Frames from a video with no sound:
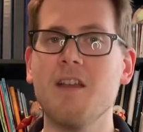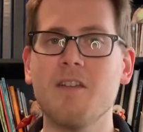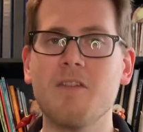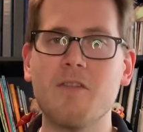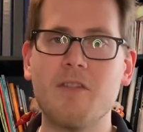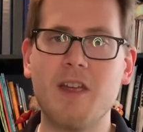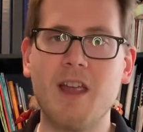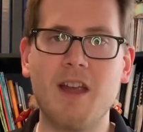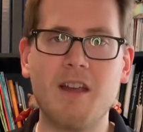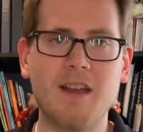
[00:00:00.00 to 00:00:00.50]

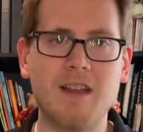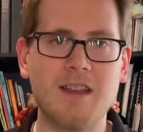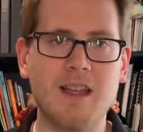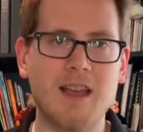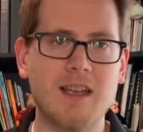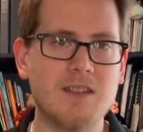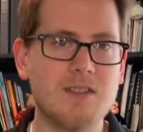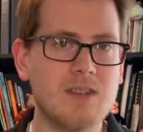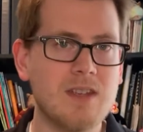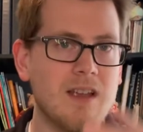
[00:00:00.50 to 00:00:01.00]
Very
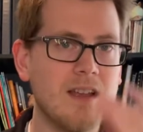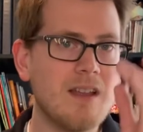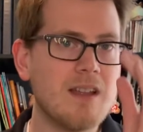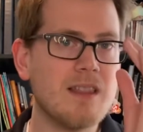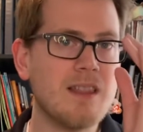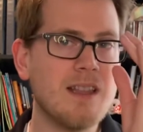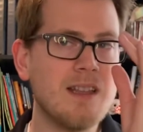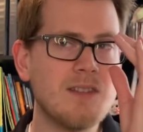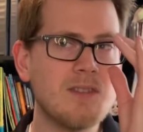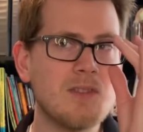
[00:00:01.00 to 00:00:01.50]
nice.
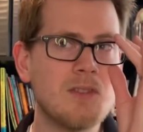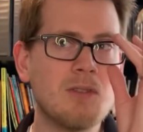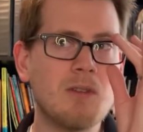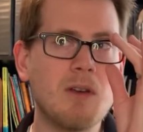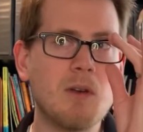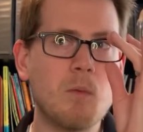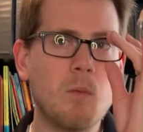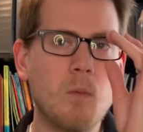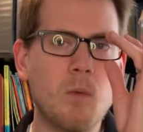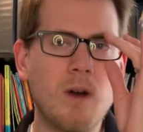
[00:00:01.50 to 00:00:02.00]
Let's do
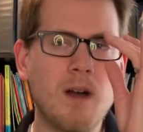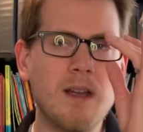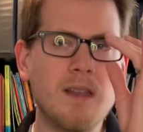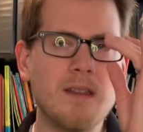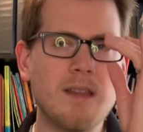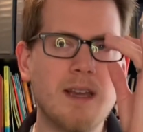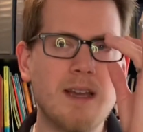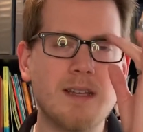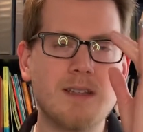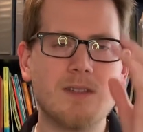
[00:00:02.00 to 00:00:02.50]
it one
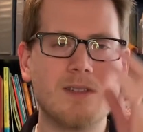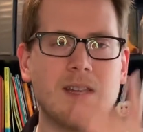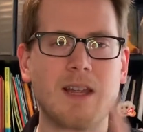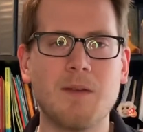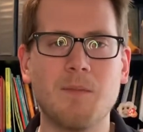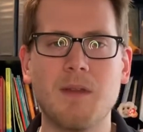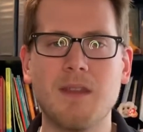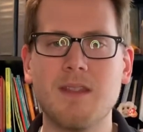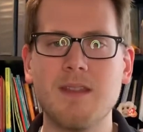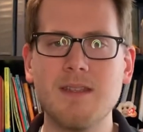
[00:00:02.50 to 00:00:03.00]
last
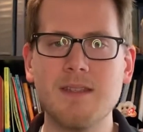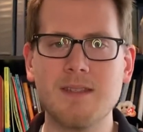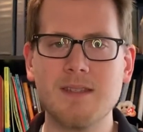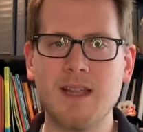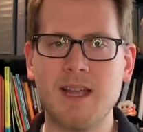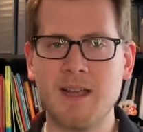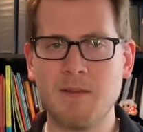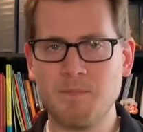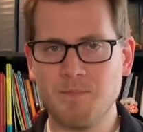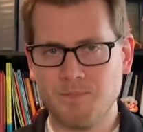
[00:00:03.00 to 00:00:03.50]
time, but this
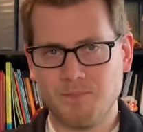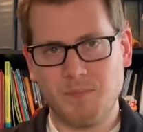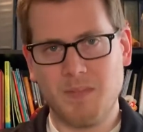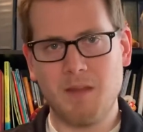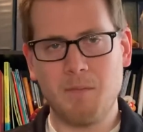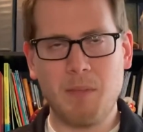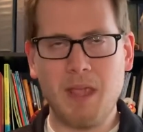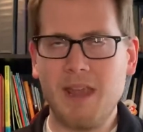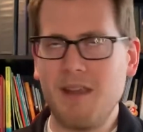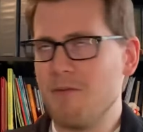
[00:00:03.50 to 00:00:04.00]
time
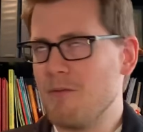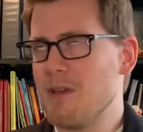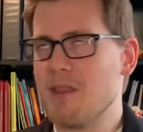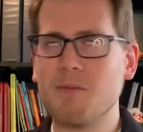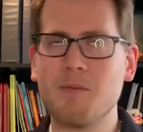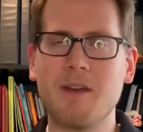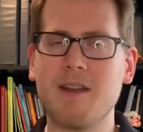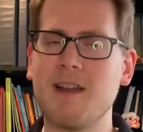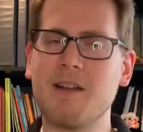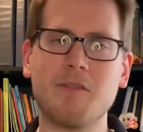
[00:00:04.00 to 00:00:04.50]
paint with
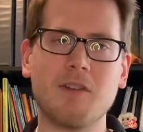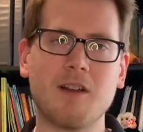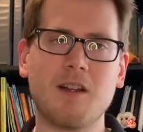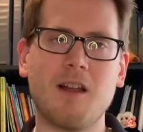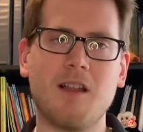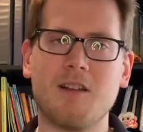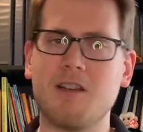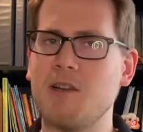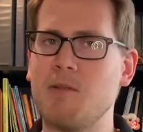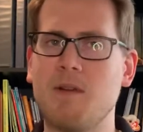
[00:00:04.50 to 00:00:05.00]
whatever
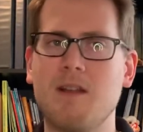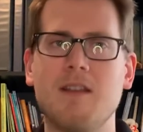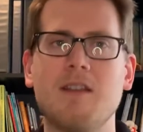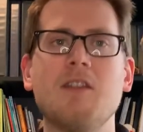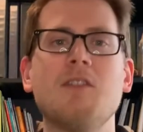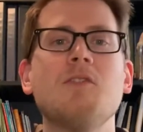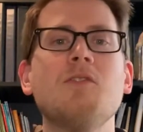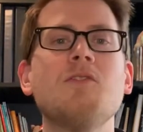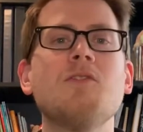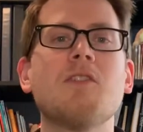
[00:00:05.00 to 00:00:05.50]
color you want.
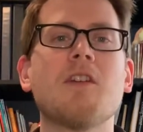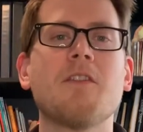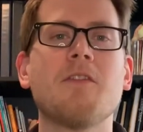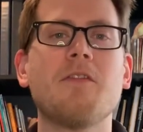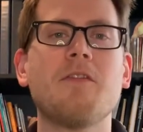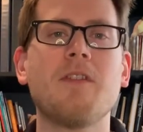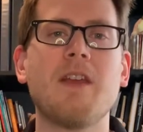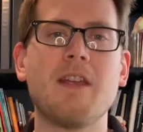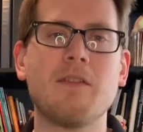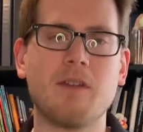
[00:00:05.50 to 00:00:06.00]
Use your
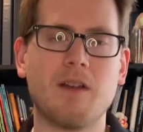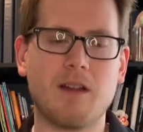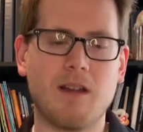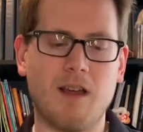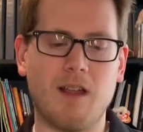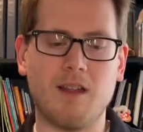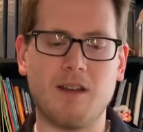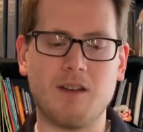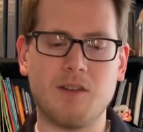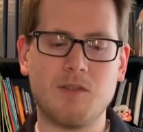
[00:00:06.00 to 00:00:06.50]
favorite
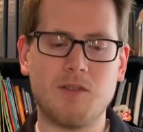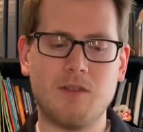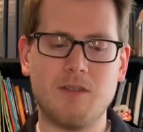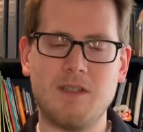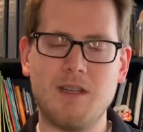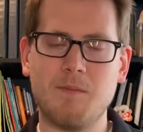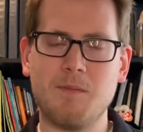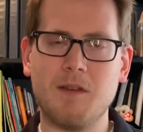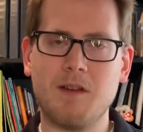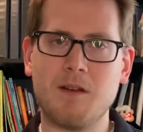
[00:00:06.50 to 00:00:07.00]
color. So
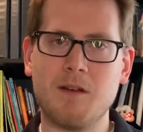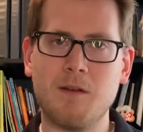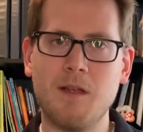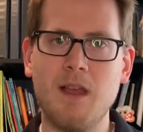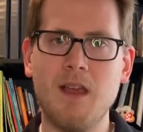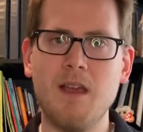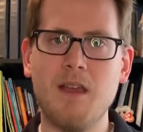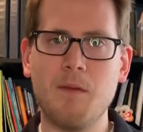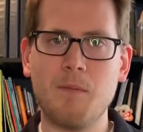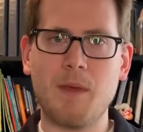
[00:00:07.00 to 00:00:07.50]
dip your
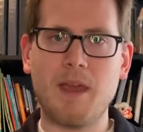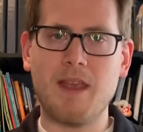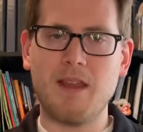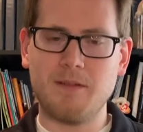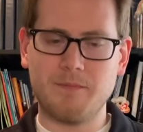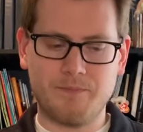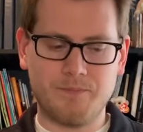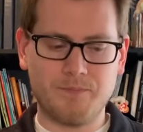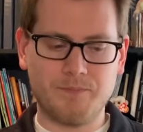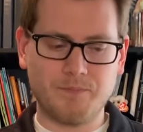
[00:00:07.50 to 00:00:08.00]
paint
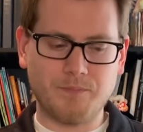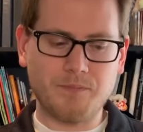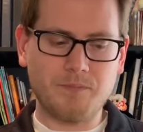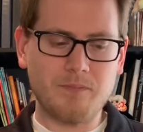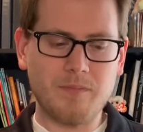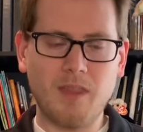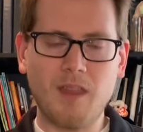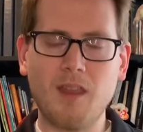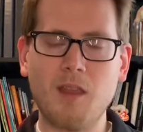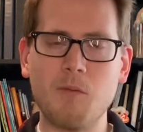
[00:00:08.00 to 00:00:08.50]

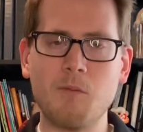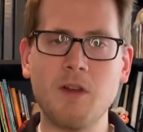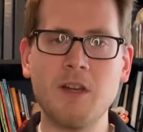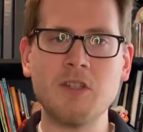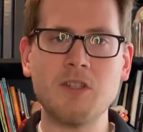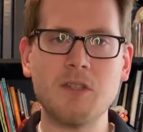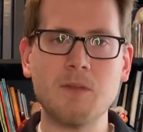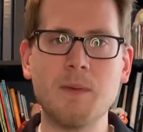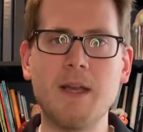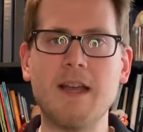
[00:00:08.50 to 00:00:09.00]

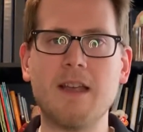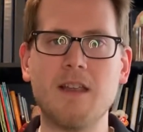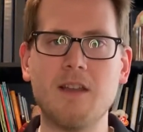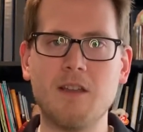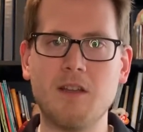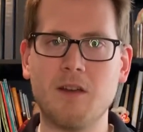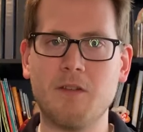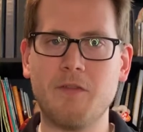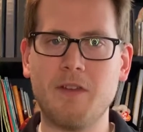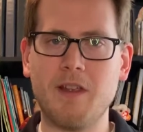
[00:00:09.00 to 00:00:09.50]
brushes back in
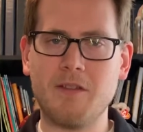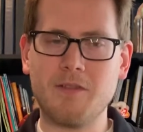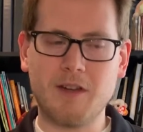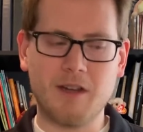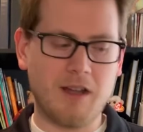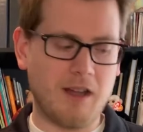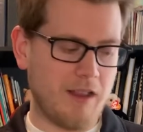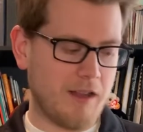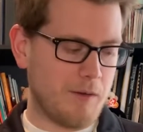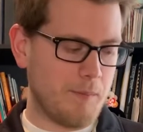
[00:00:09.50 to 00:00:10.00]
your favorite
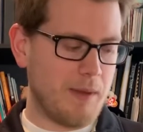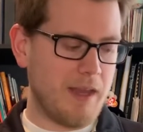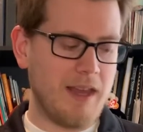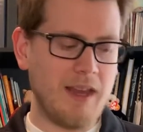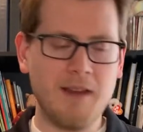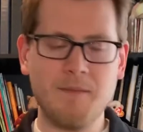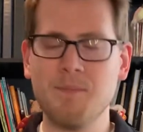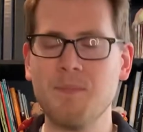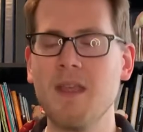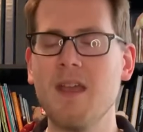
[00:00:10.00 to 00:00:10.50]
color
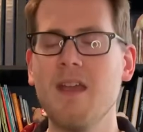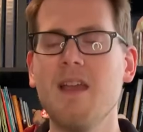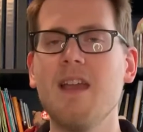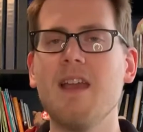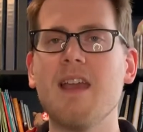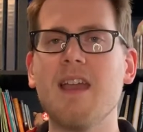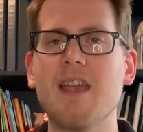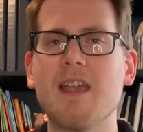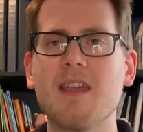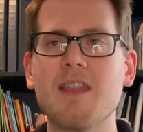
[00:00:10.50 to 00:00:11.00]
paint,
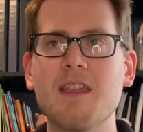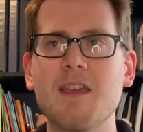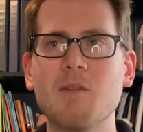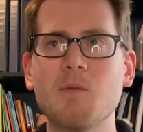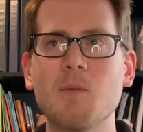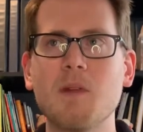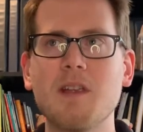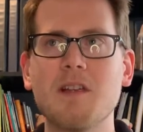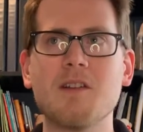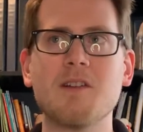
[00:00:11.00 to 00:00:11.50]
and then
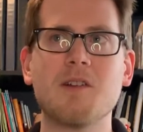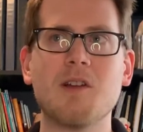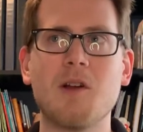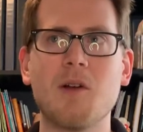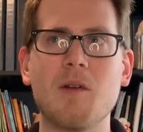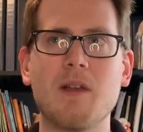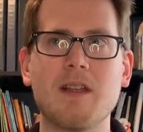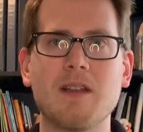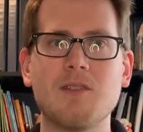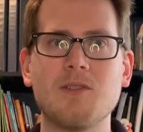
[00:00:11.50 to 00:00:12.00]
we are
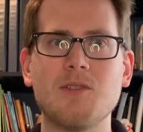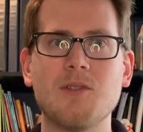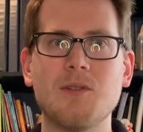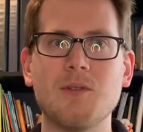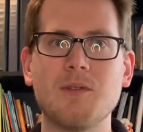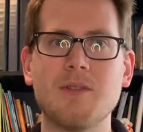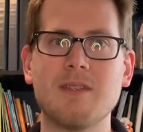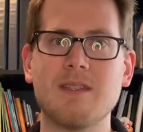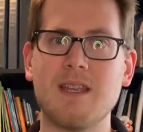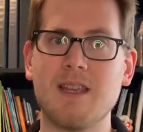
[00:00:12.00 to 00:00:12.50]
going to
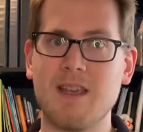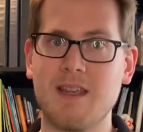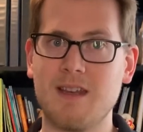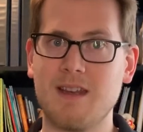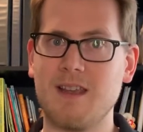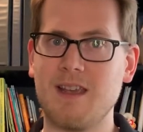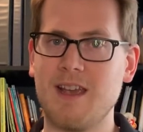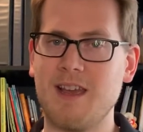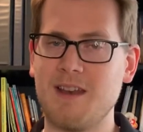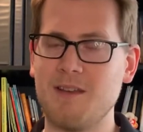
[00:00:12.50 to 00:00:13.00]
sing it
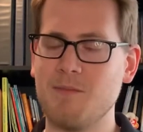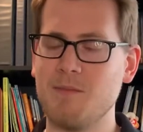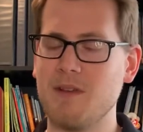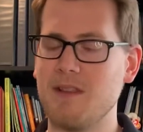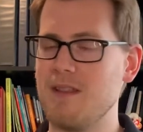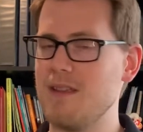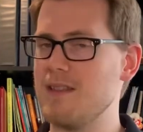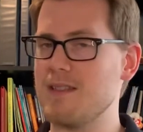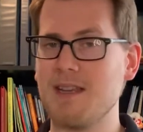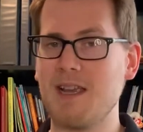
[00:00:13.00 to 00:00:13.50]
again, but
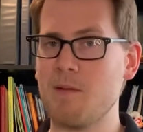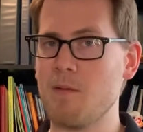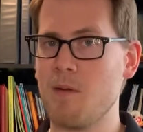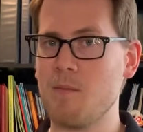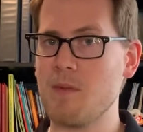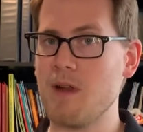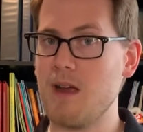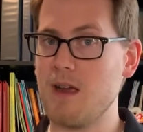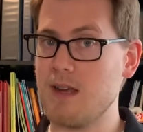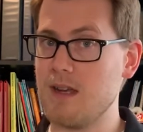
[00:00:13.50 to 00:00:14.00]
this time I'm
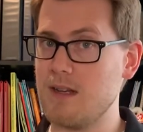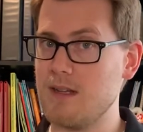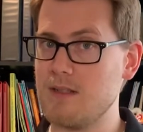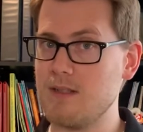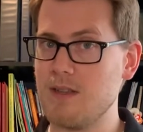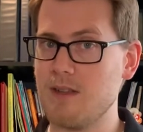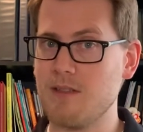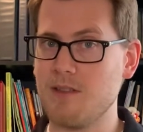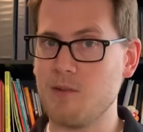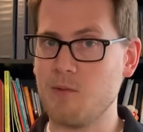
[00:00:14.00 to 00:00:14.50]
not going to
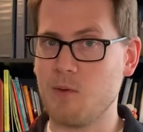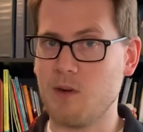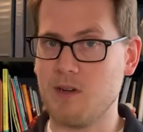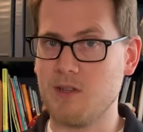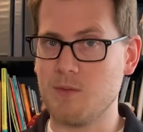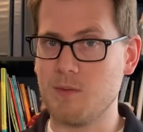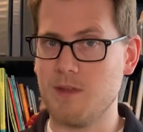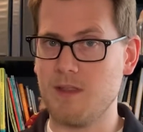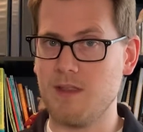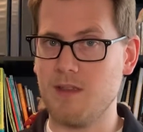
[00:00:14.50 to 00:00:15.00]
sing the
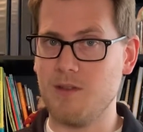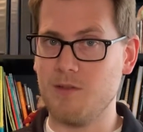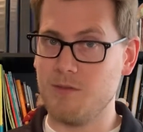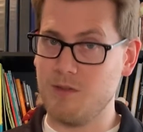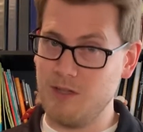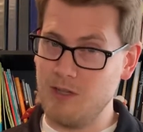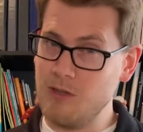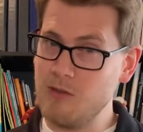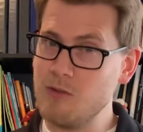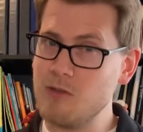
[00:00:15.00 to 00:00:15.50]
words with you.
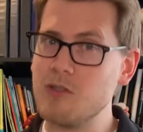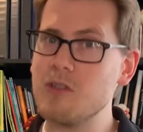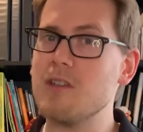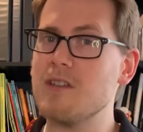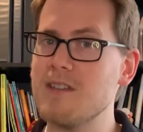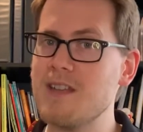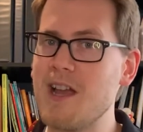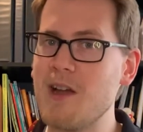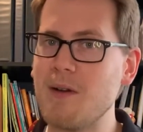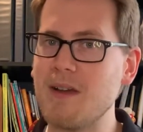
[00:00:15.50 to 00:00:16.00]
You should
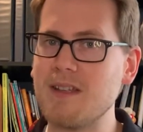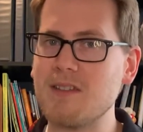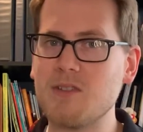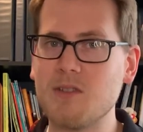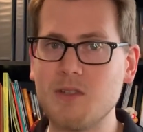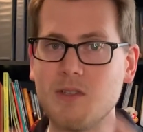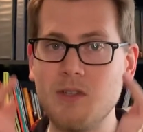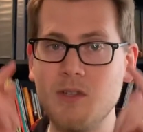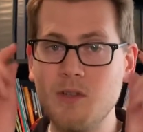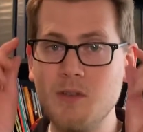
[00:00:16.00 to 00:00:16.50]
know it. So
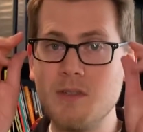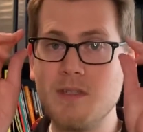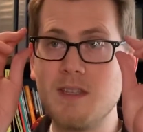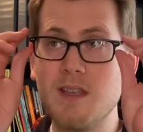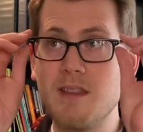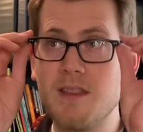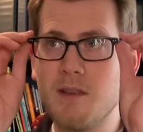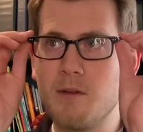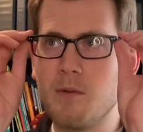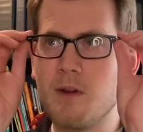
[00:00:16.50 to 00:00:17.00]
you
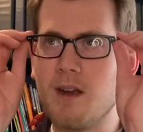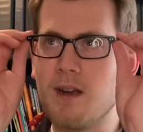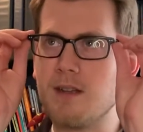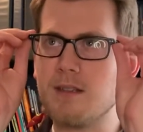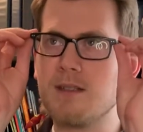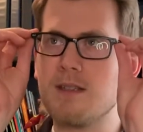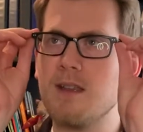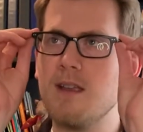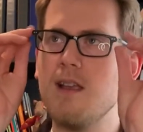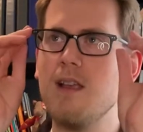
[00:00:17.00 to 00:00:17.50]
sing the
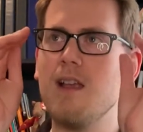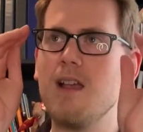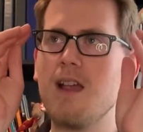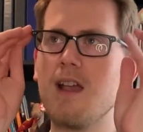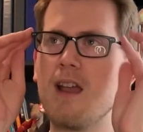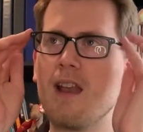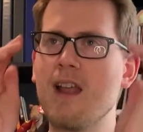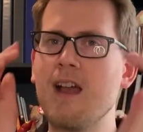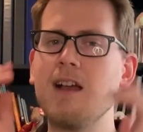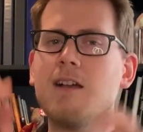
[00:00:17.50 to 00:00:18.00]
words,
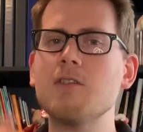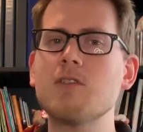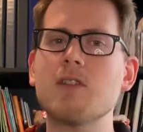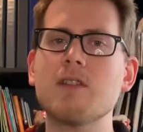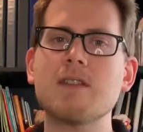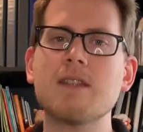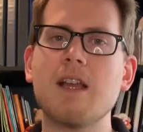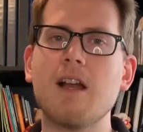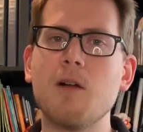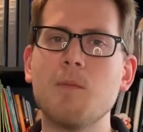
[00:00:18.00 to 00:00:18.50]
and I'll
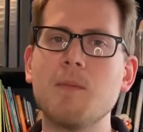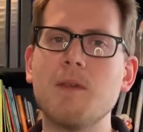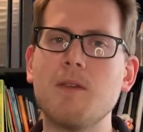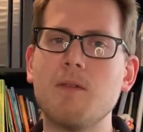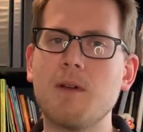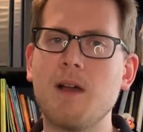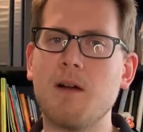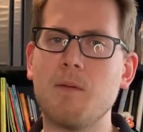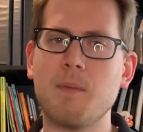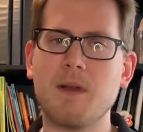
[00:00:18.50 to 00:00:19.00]
just help
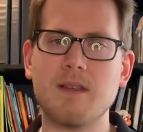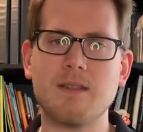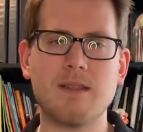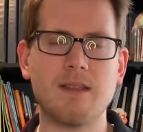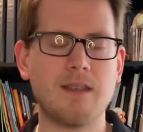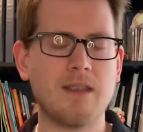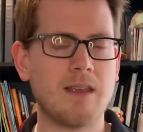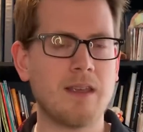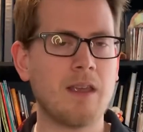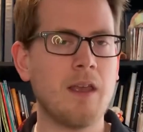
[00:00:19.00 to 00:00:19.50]
you out by
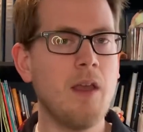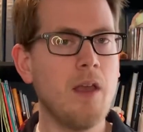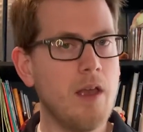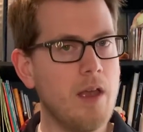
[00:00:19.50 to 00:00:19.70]
singing